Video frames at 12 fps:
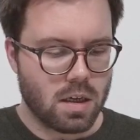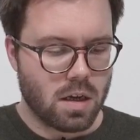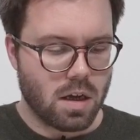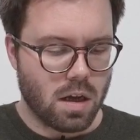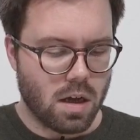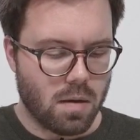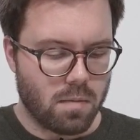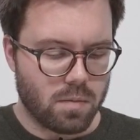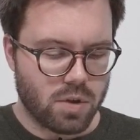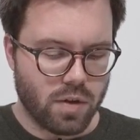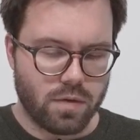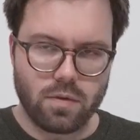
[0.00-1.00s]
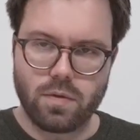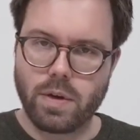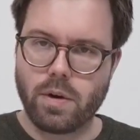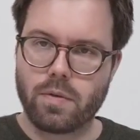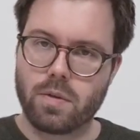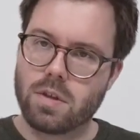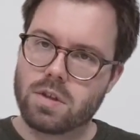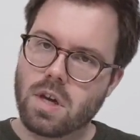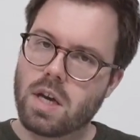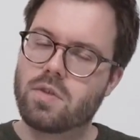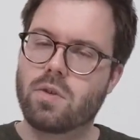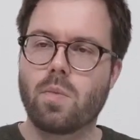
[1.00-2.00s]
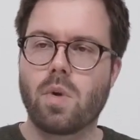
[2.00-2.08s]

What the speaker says: So if you veer off to the side too